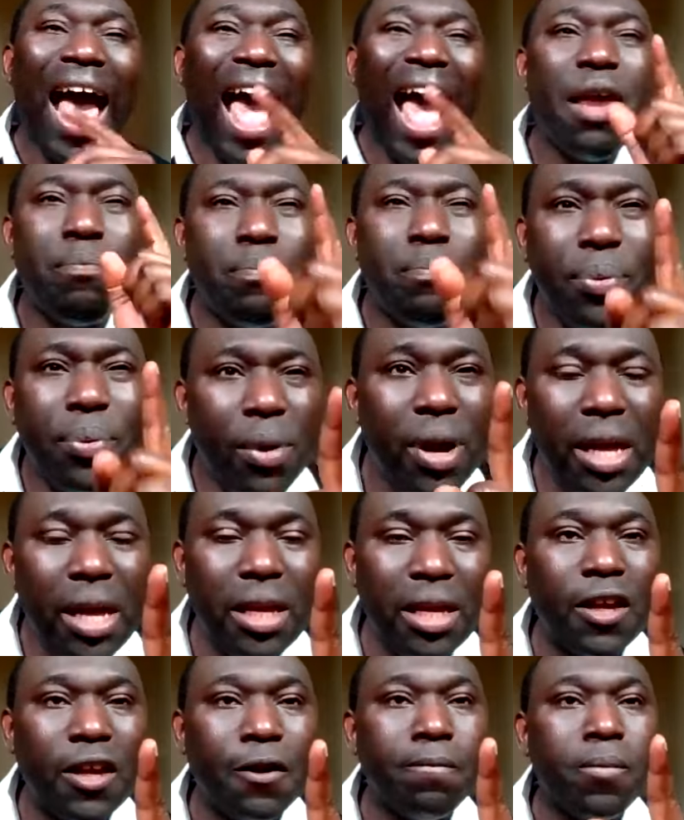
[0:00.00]
I
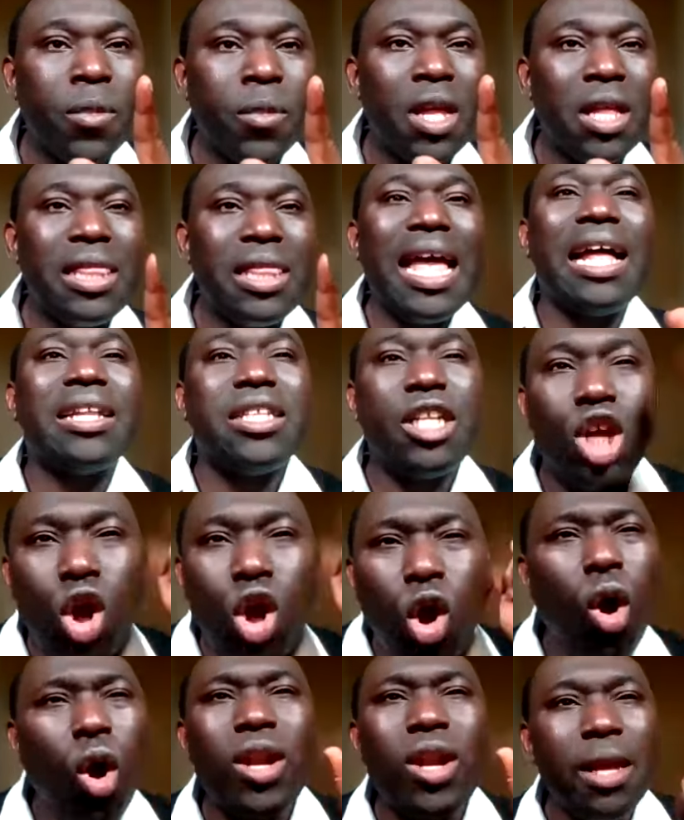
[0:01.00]
pray that
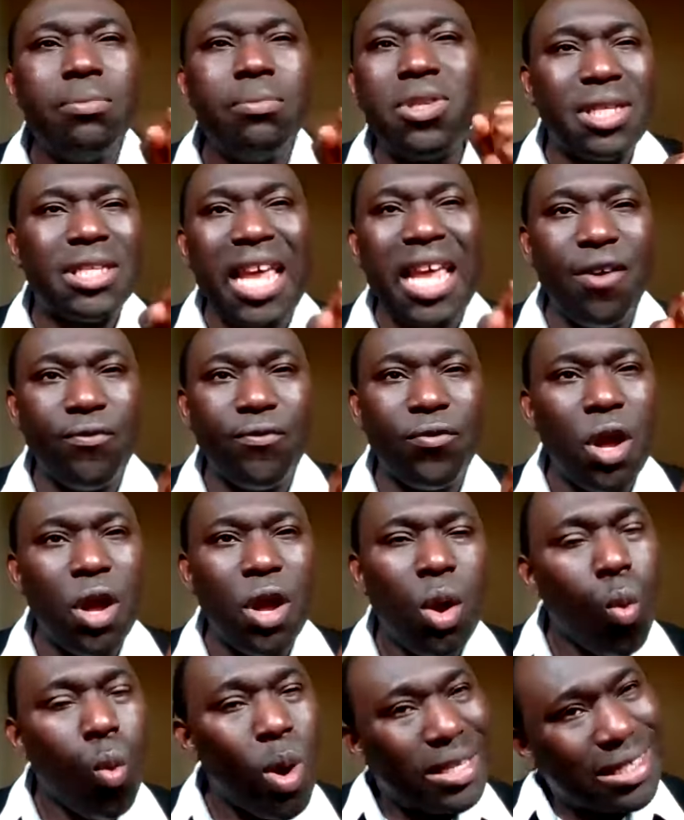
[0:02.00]
God himself
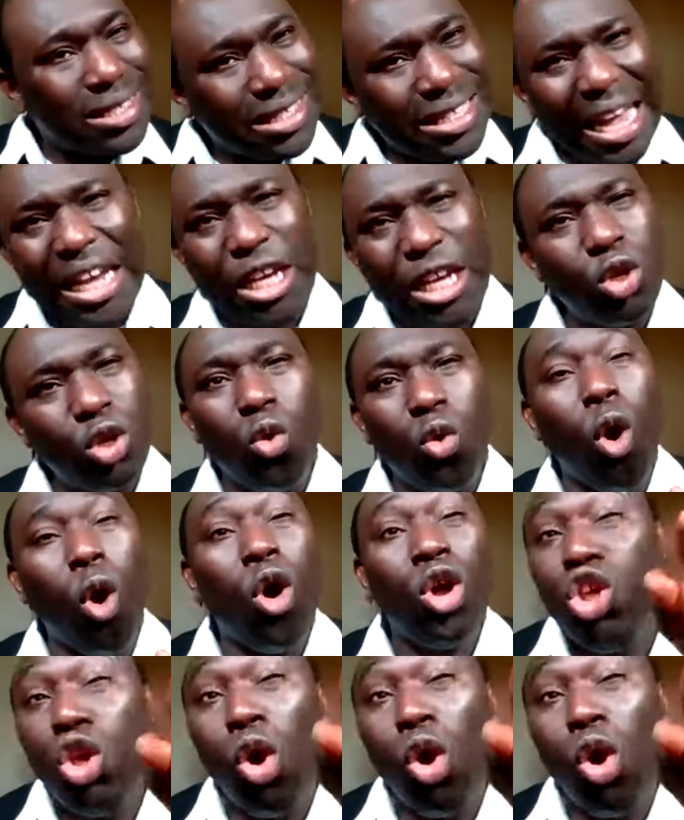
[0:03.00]
will take you on